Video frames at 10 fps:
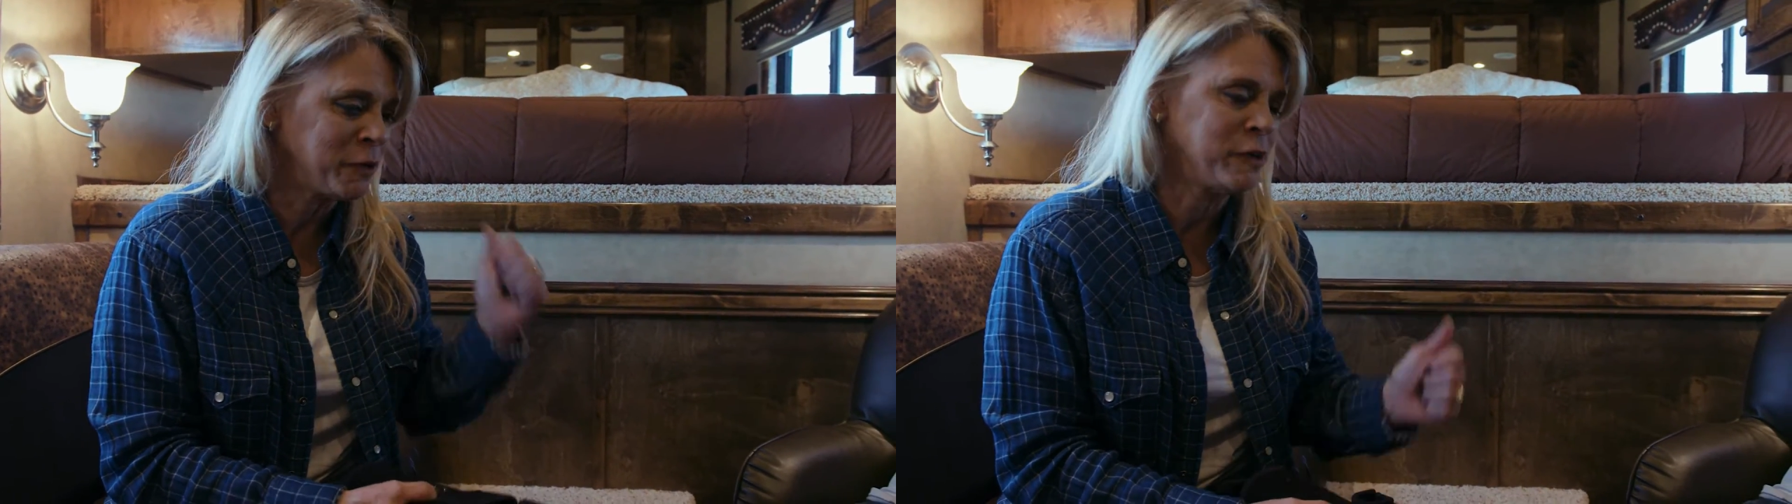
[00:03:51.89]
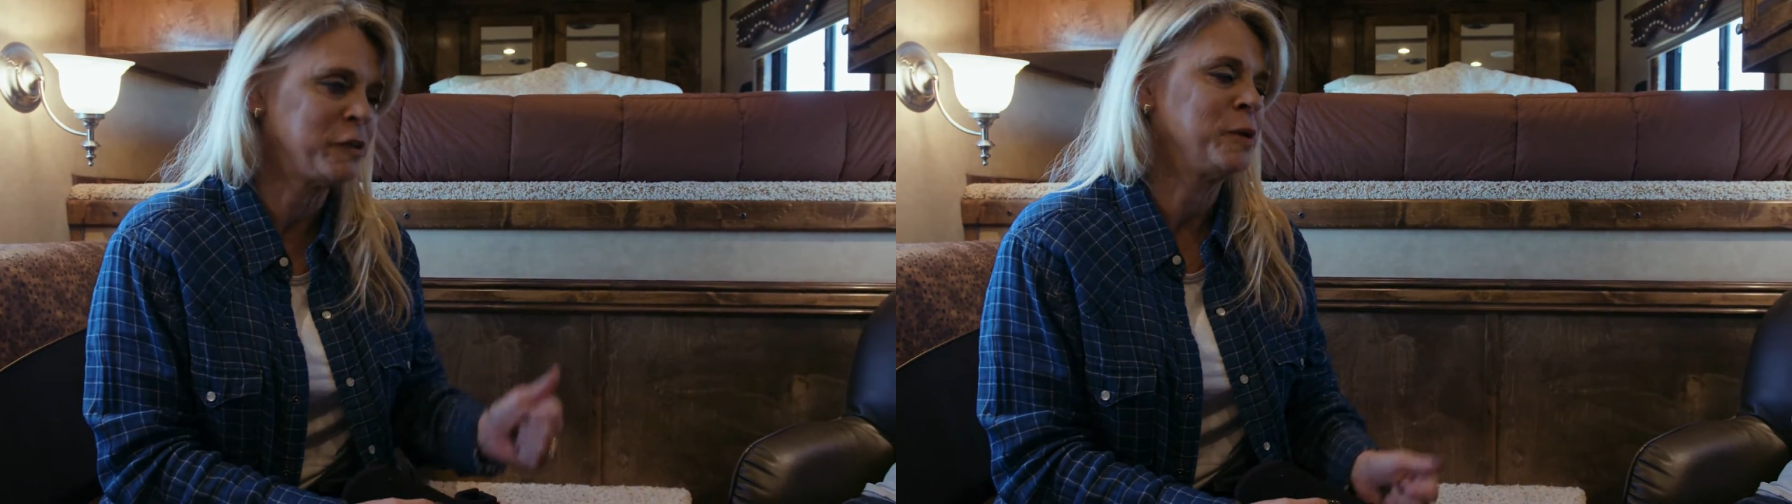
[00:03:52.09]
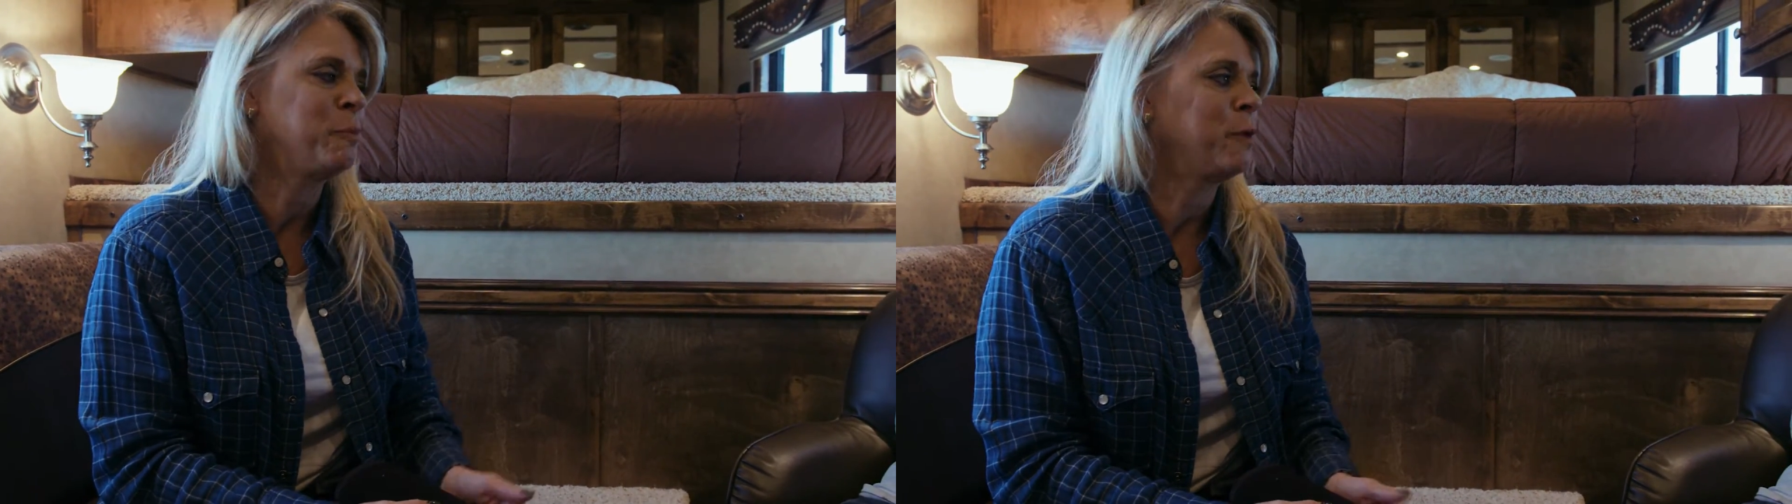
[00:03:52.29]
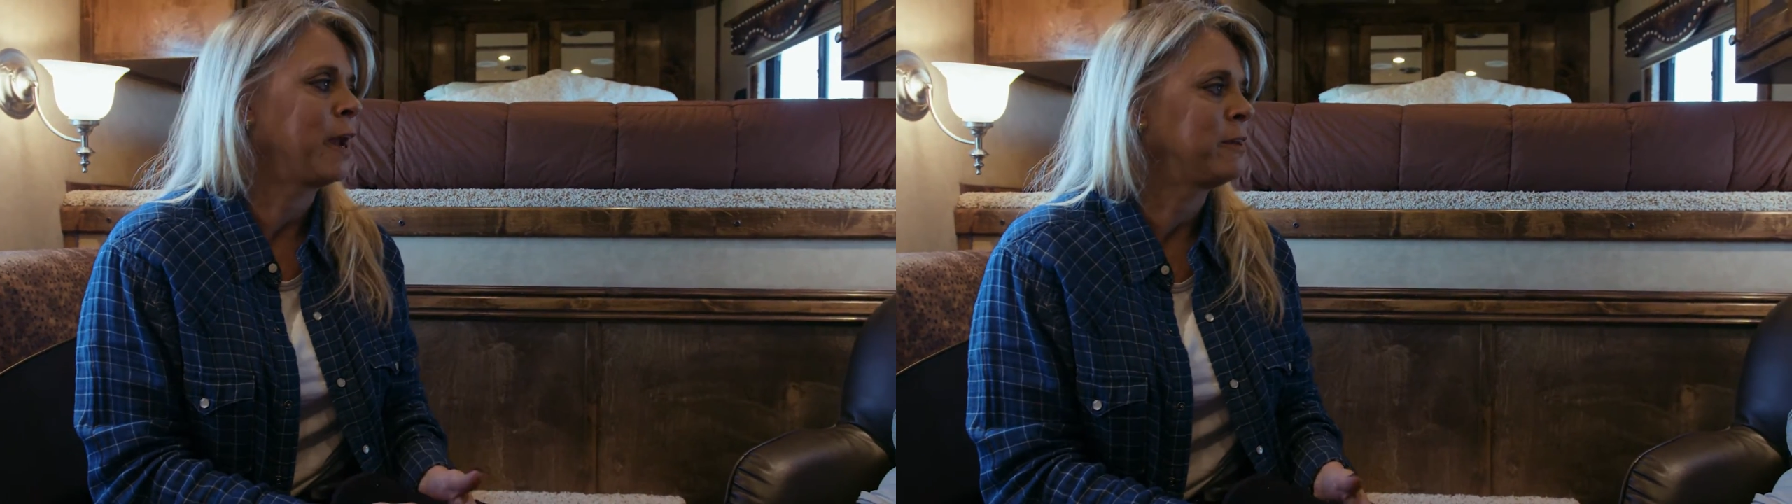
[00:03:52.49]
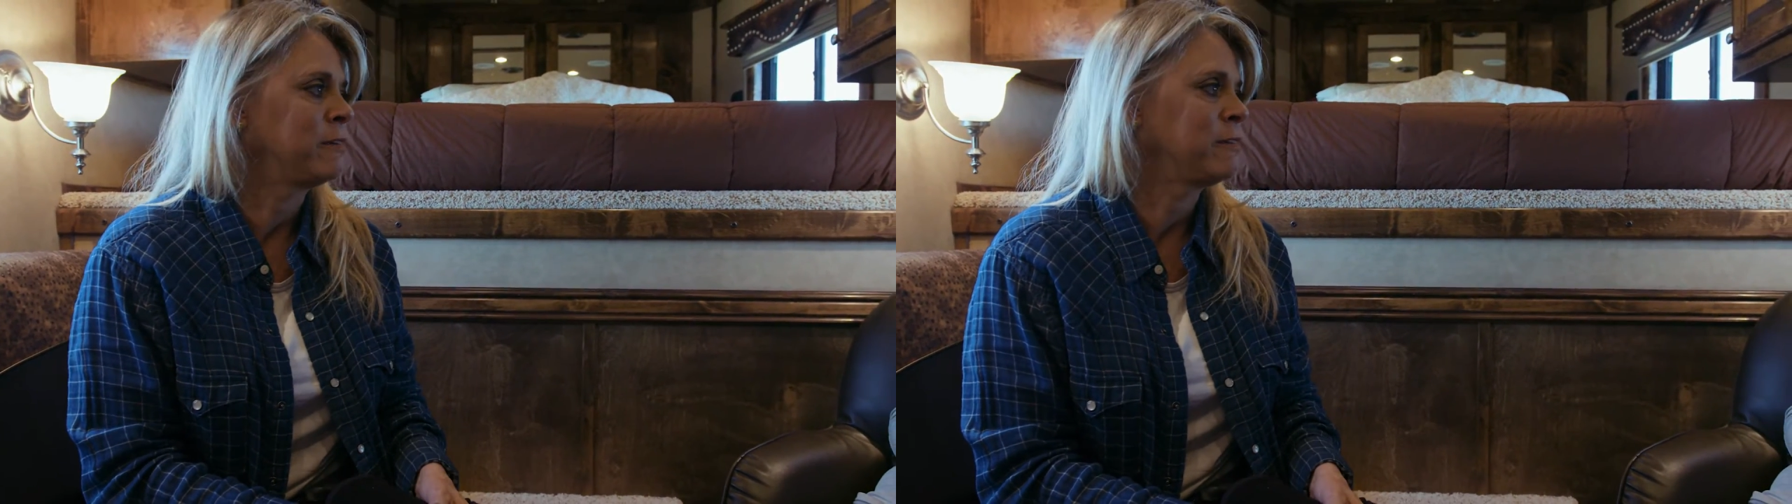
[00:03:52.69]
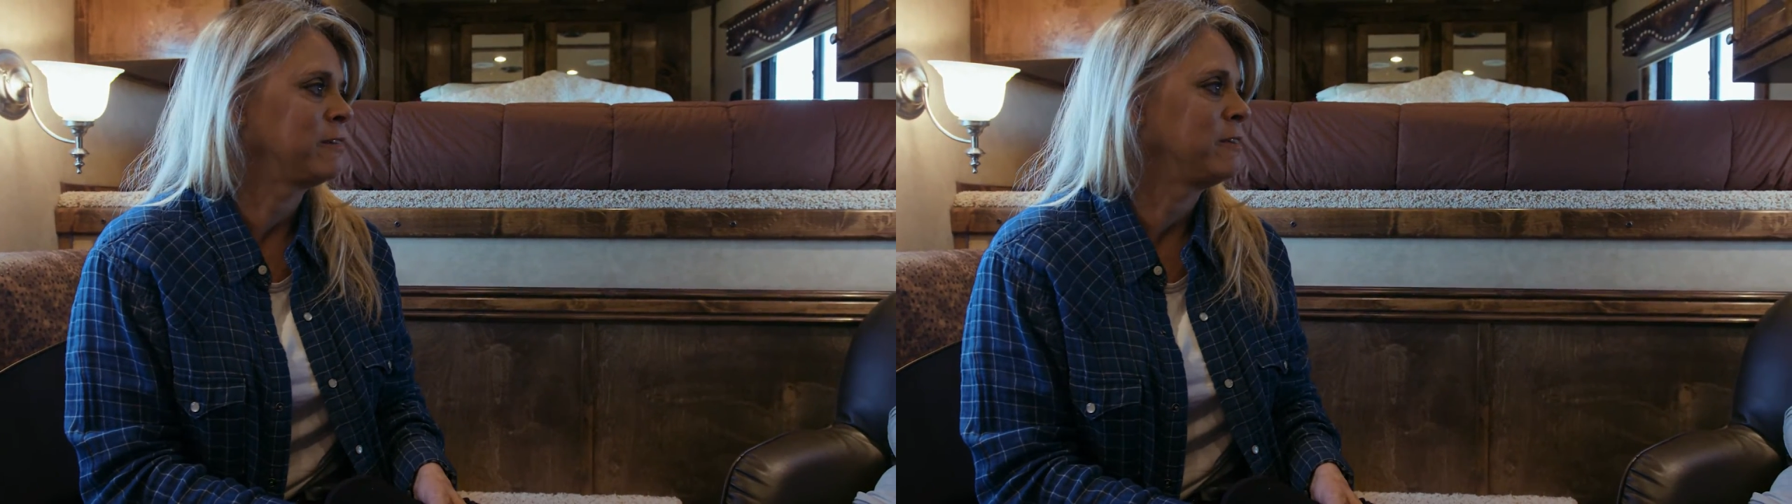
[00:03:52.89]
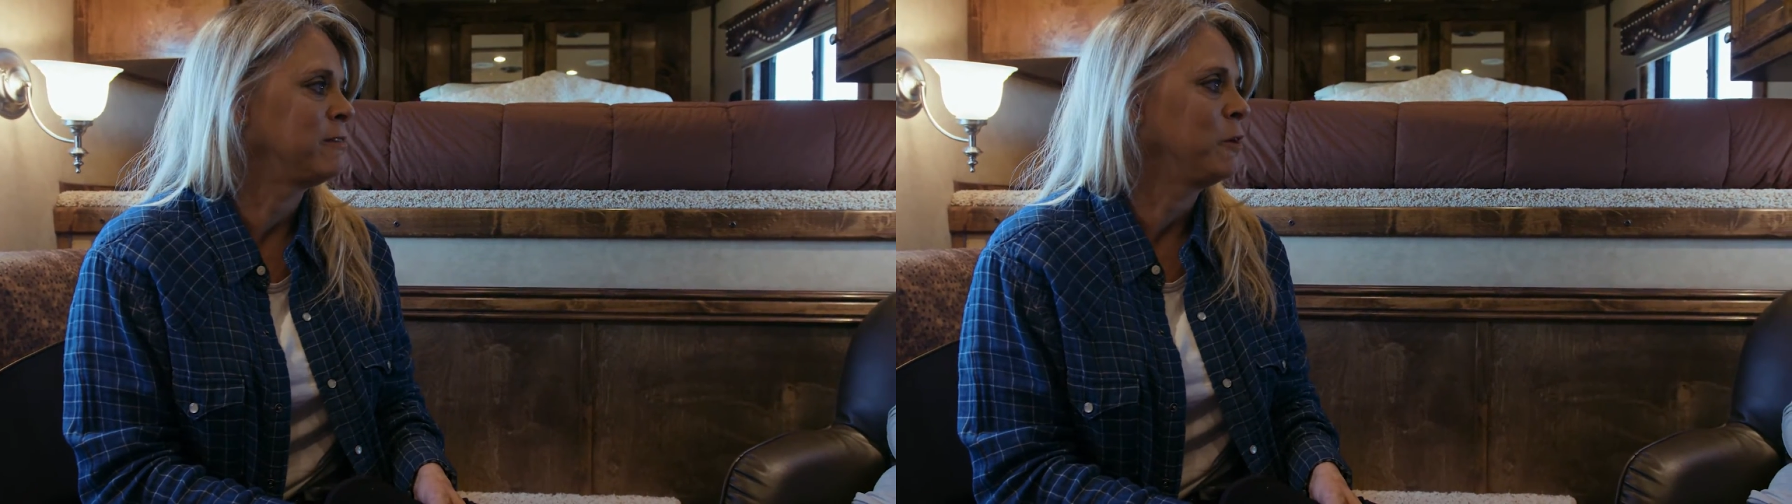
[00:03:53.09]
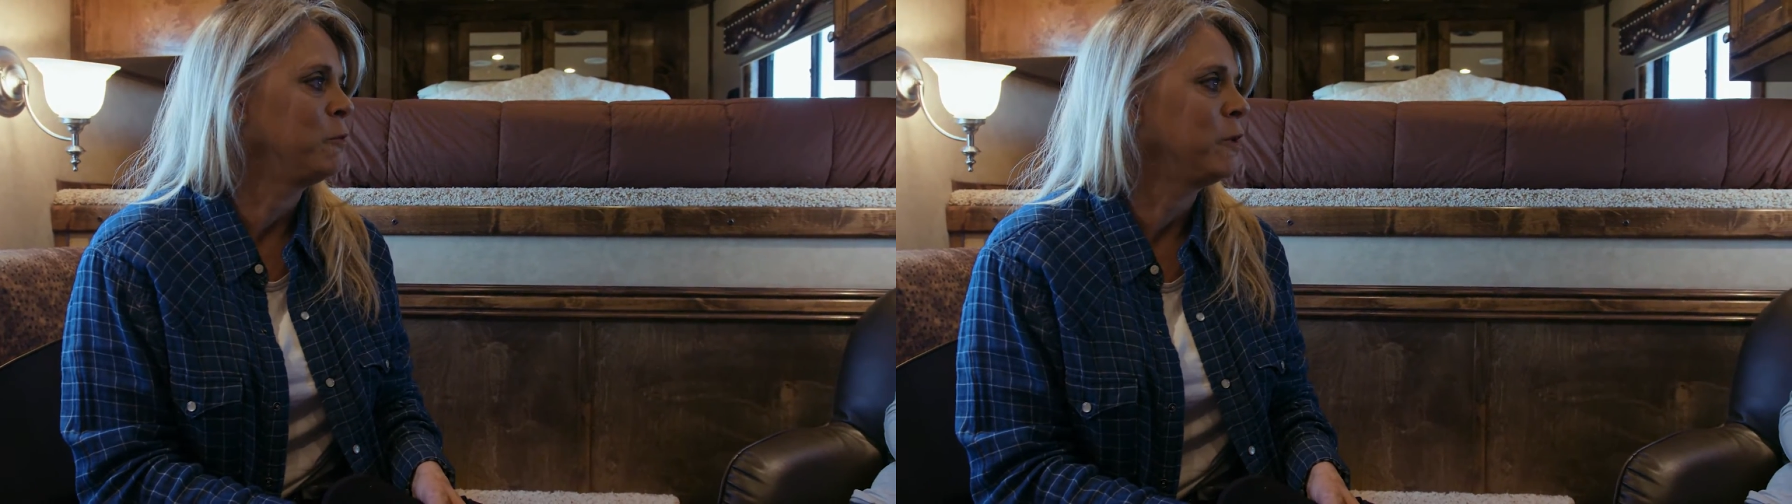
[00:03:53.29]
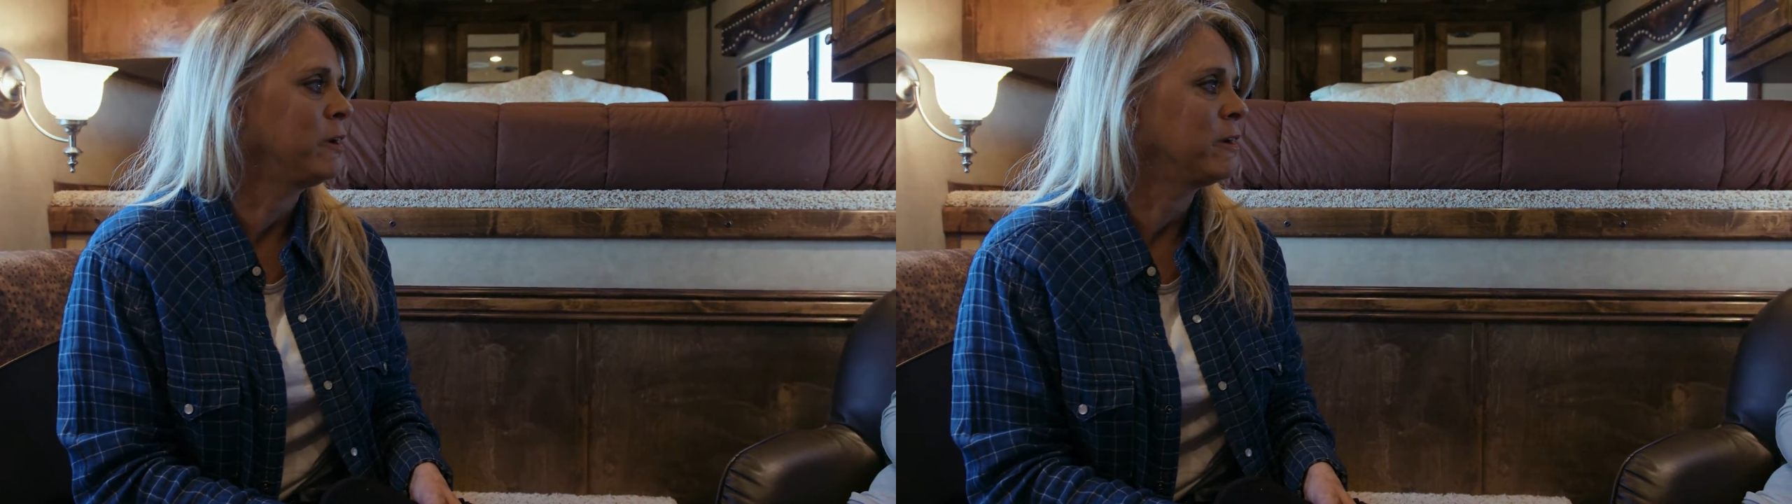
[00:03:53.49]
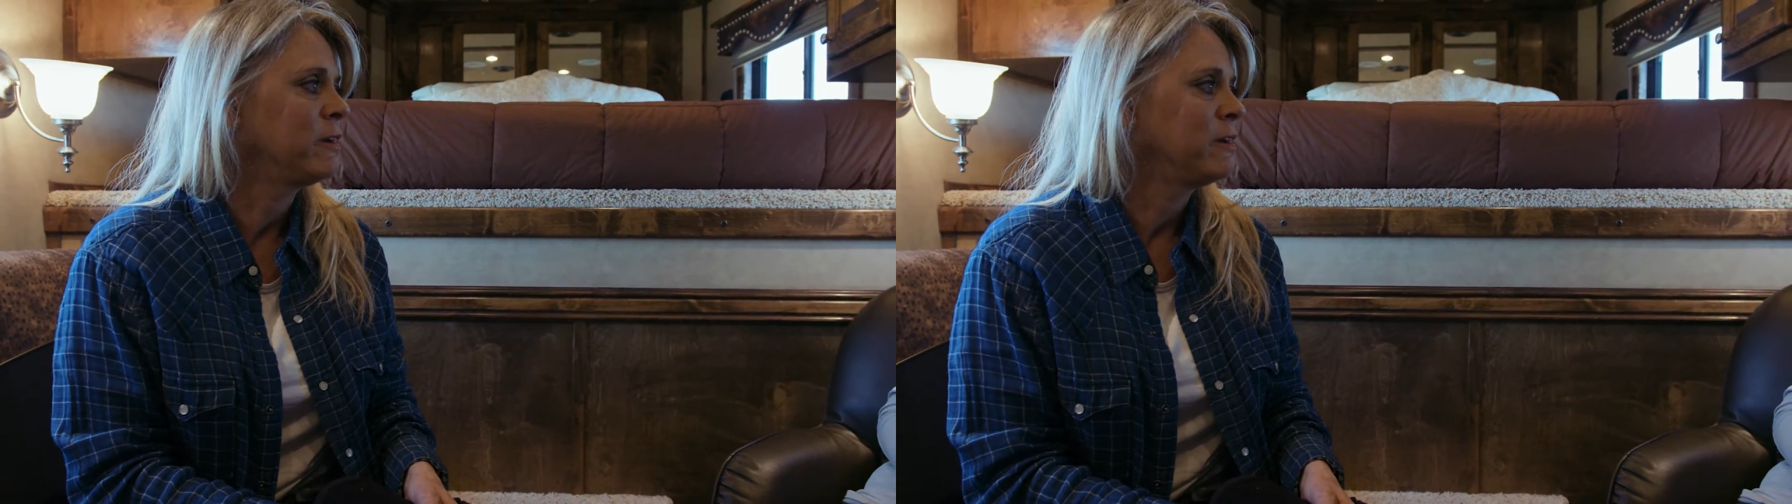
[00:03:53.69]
you're just going to practice and slow work,